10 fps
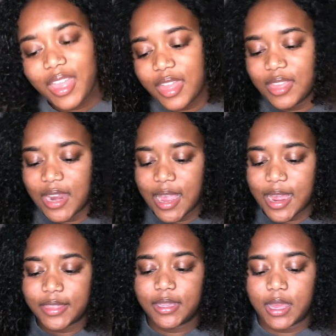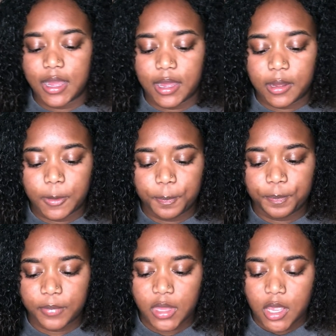And then I got the
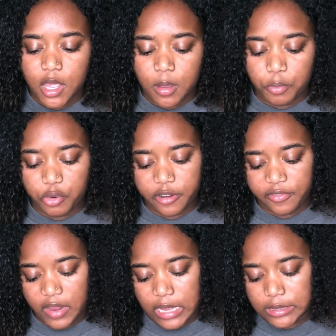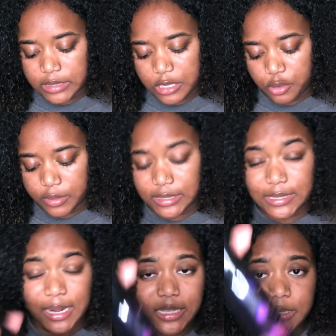Morphe Continuous Setting